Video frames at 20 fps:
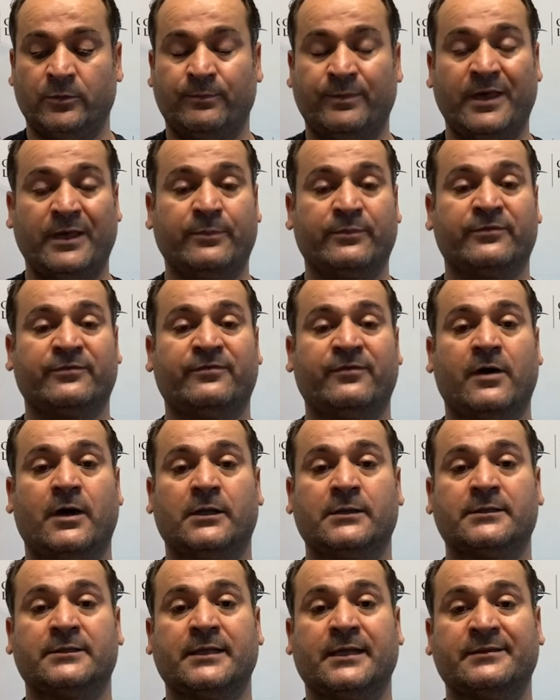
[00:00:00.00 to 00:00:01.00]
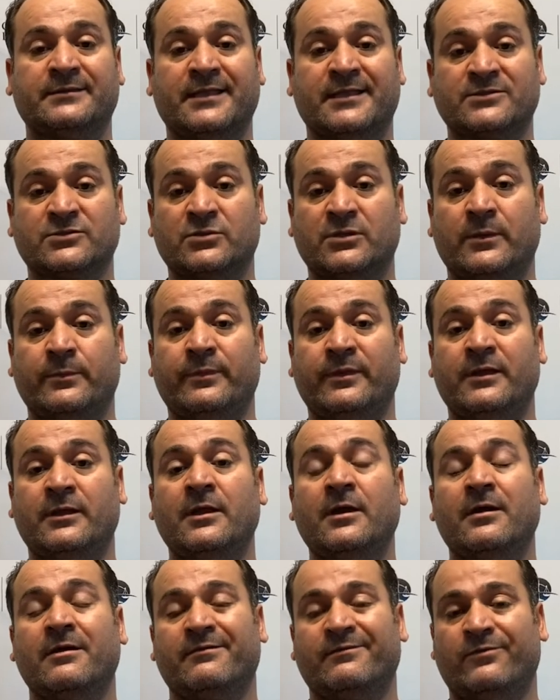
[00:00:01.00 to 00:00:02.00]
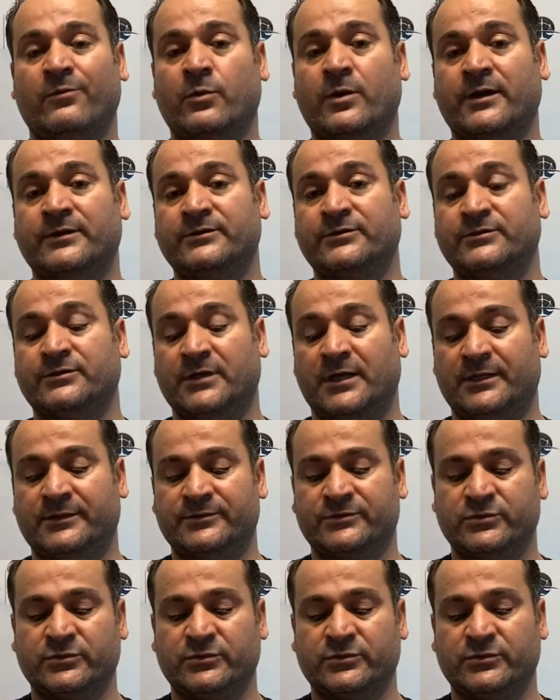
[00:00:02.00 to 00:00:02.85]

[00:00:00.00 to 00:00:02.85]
paper filing, and that's going to be $400.